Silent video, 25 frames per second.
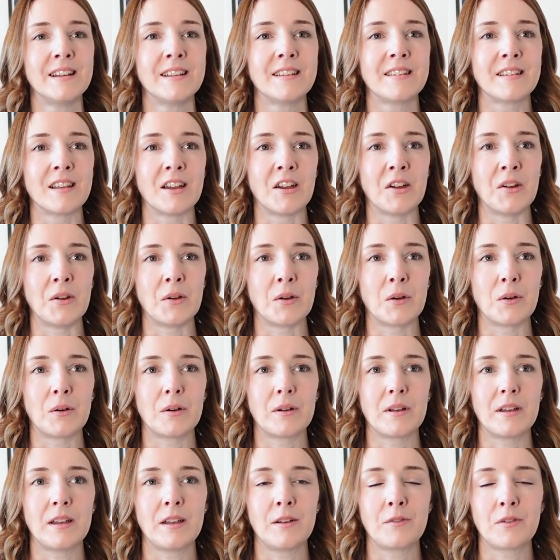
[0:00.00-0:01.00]
So
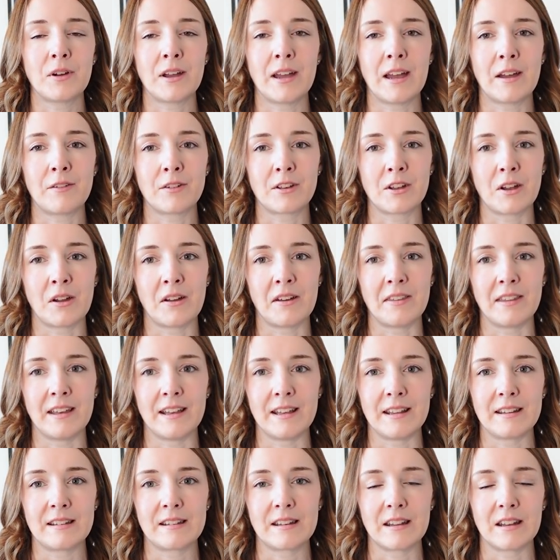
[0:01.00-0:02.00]
if I have a go at this